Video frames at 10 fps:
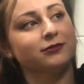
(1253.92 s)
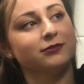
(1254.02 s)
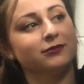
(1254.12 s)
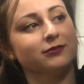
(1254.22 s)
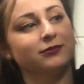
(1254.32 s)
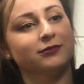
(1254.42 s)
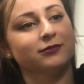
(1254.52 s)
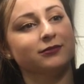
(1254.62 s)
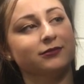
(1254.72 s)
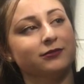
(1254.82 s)

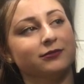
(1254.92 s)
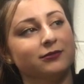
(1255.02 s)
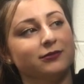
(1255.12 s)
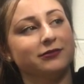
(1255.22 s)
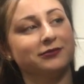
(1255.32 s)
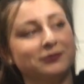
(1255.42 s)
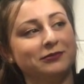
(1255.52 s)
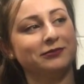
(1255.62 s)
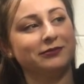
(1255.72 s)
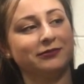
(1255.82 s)

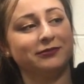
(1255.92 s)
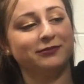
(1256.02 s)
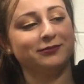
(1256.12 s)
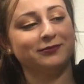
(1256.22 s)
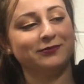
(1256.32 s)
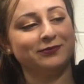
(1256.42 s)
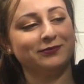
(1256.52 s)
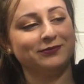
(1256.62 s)
This person isn't speaking.